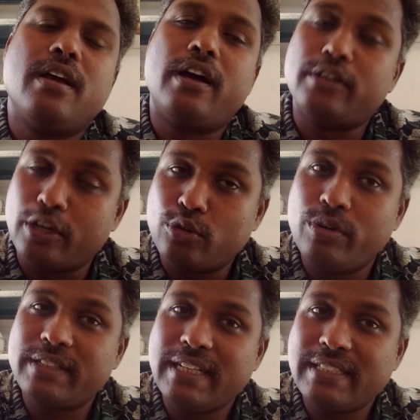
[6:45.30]
and not
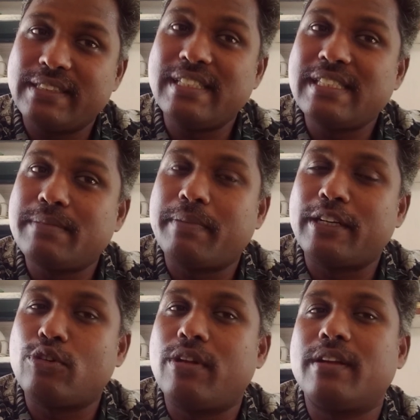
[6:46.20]
only that this
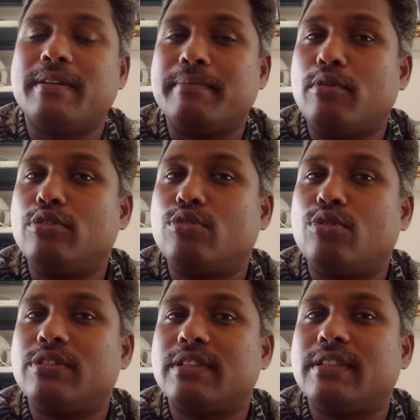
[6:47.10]
particular uh, bone
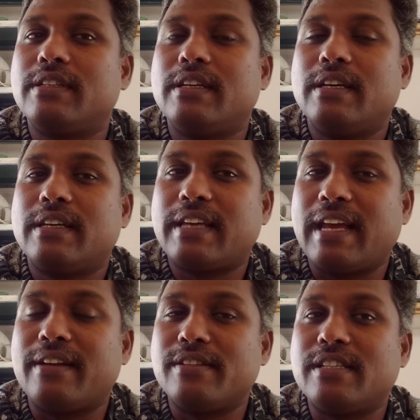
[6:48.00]
growth
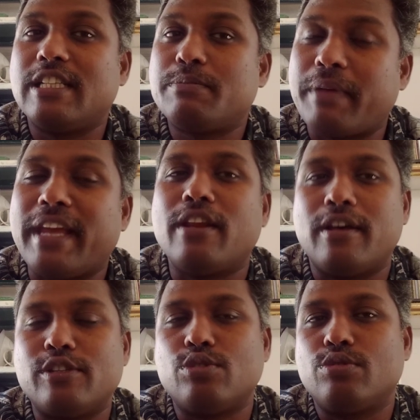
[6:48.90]
can result pain
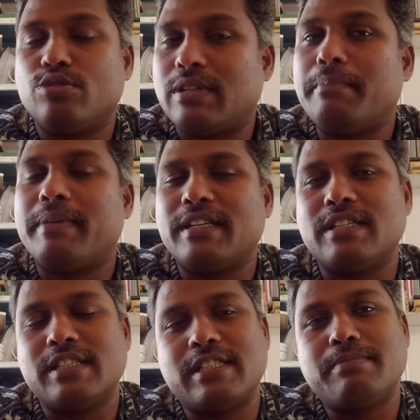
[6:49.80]
also to some
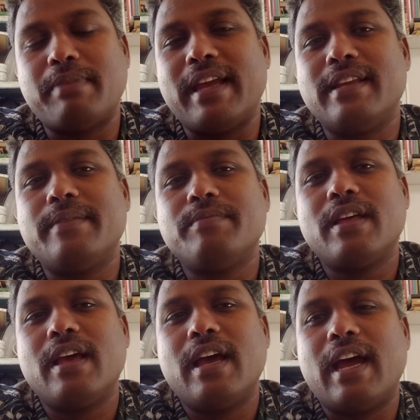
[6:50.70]
patients pain
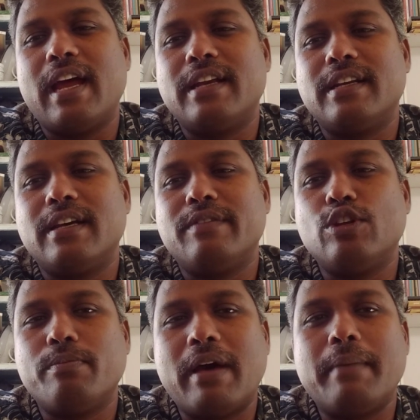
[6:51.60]
and uh,
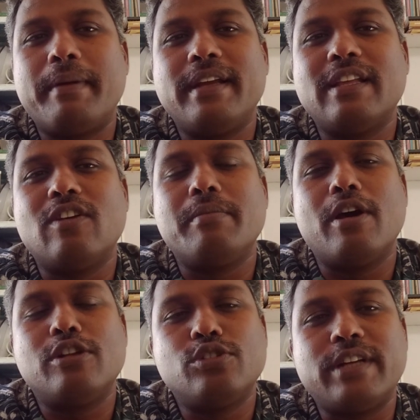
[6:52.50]
when you palpate there will be
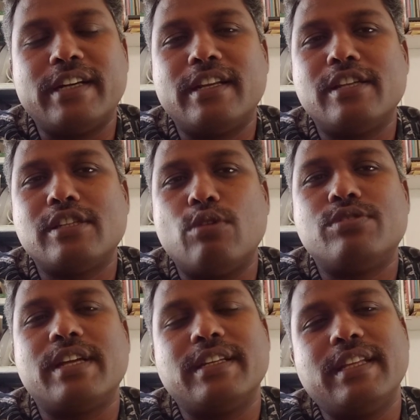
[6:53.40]
also tenderness
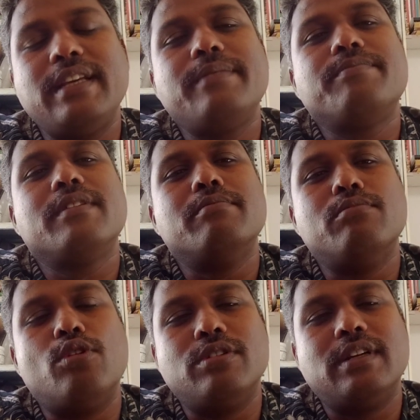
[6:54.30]
outside the
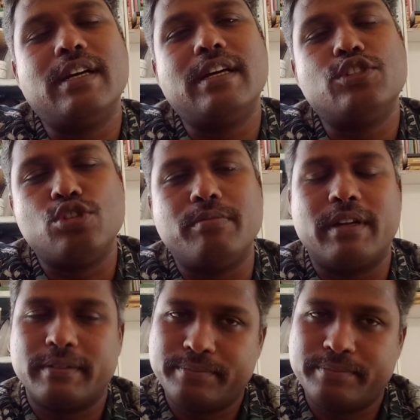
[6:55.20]
bone uh, tumor